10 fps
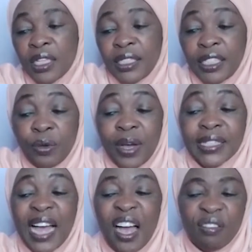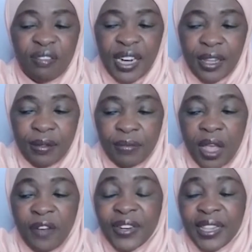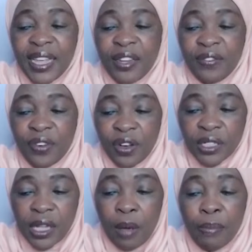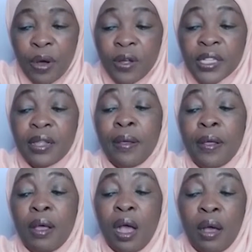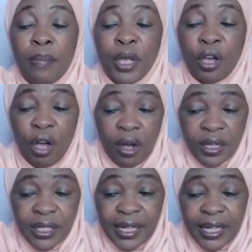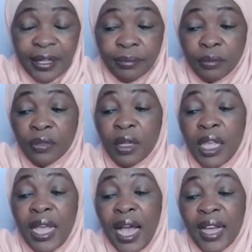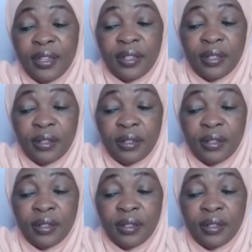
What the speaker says: She was angry after their divorce, both because he had